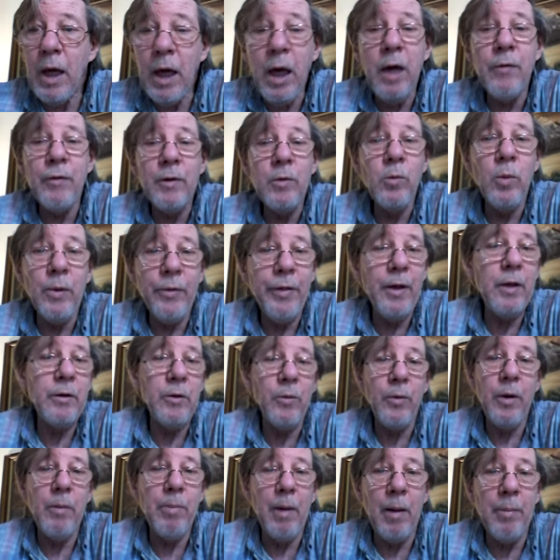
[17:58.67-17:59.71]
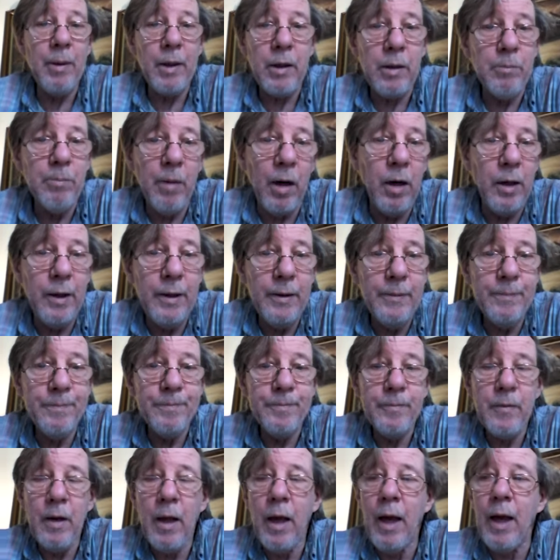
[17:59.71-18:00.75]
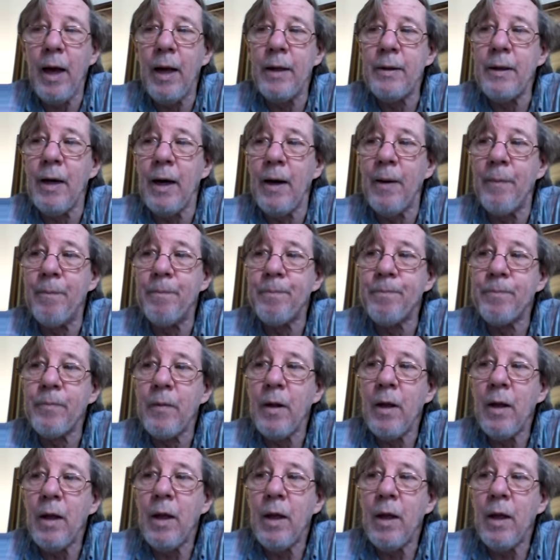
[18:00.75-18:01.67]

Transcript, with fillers: even within the Republican Party. And um,